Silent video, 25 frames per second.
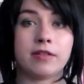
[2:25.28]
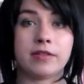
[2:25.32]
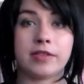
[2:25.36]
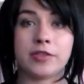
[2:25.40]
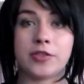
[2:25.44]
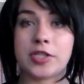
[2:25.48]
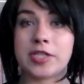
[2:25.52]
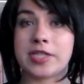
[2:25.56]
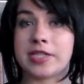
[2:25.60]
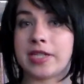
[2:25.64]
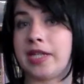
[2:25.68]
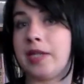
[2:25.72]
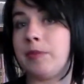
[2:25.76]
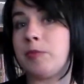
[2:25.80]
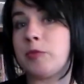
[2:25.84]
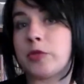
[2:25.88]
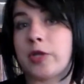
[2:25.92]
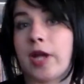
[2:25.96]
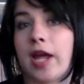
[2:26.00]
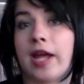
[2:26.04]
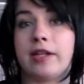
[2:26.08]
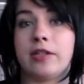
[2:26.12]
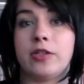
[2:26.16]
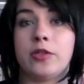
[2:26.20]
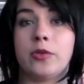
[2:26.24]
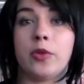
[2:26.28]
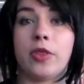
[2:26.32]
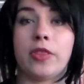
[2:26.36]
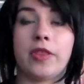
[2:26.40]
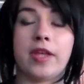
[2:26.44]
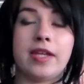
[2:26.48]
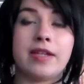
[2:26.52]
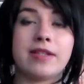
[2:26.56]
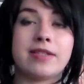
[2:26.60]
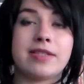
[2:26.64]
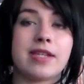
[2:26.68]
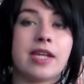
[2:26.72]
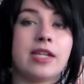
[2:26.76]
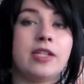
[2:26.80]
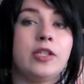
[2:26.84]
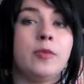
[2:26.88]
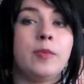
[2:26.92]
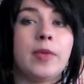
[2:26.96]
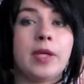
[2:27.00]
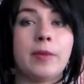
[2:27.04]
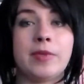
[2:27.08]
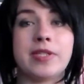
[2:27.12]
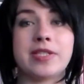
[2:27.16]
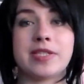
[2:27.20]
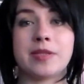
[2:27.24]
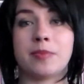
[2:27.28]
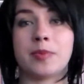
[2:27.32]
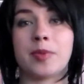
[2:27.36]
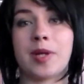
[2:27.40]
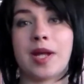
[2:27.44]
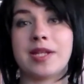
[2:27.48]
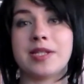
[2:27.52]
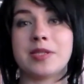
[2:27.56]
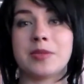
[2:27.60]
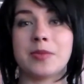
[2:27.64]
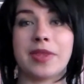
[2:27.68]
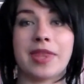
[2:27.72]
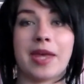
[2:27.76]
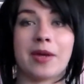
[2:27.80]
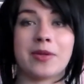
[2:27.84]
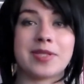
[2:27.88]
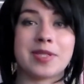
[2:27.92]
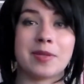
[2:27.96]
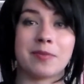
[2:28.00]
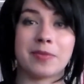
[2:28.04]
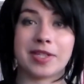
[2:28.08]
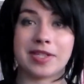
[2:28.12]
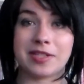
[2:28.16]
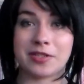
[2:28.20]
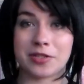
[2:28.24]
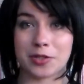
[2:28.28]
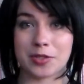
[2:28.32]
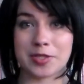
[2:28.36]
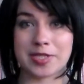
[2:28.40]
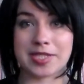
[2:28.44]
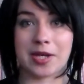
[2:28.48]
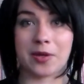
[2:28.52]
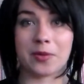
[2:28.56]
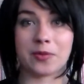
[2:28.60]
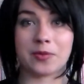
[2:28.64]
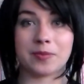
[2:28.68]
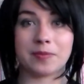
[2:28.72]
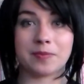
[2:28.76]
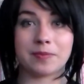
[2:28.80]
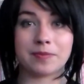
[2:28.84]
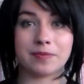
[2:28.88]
Just keep trying new things and you may be surprised with how something turns out.